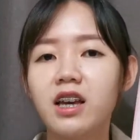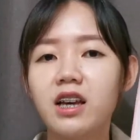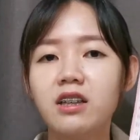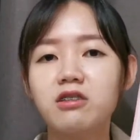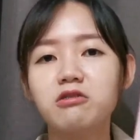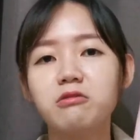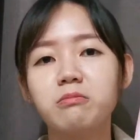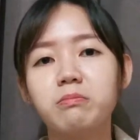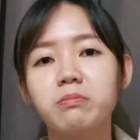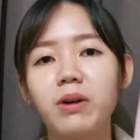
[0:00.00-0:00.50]

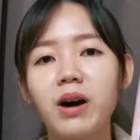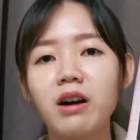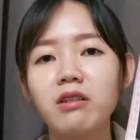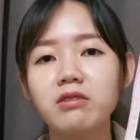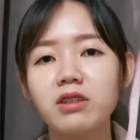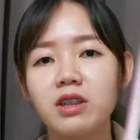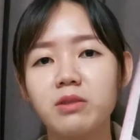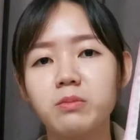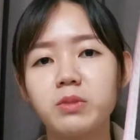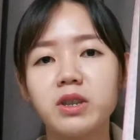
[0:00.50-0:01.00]
to bounce
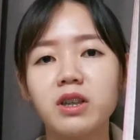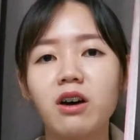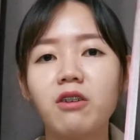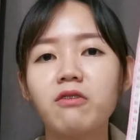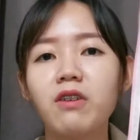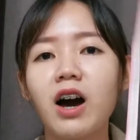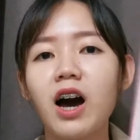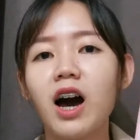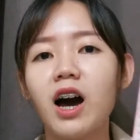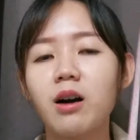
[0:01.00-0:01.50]
himself
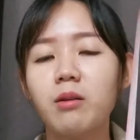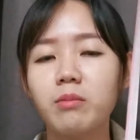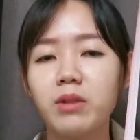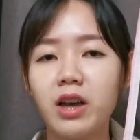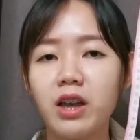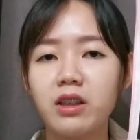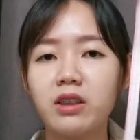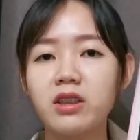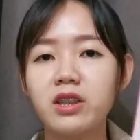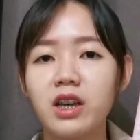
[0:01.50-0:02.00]
up
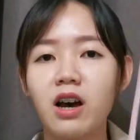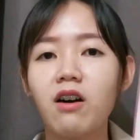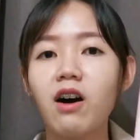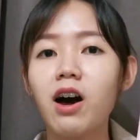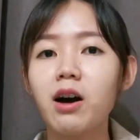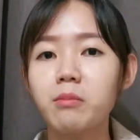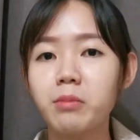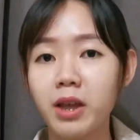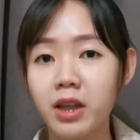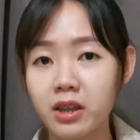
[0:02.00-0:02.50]
and down,
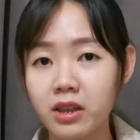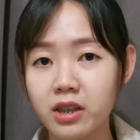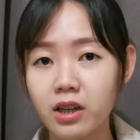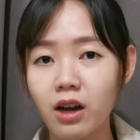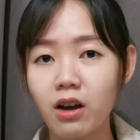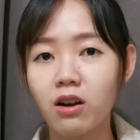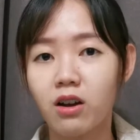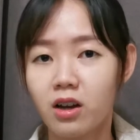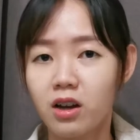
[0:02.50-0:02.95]
up and down.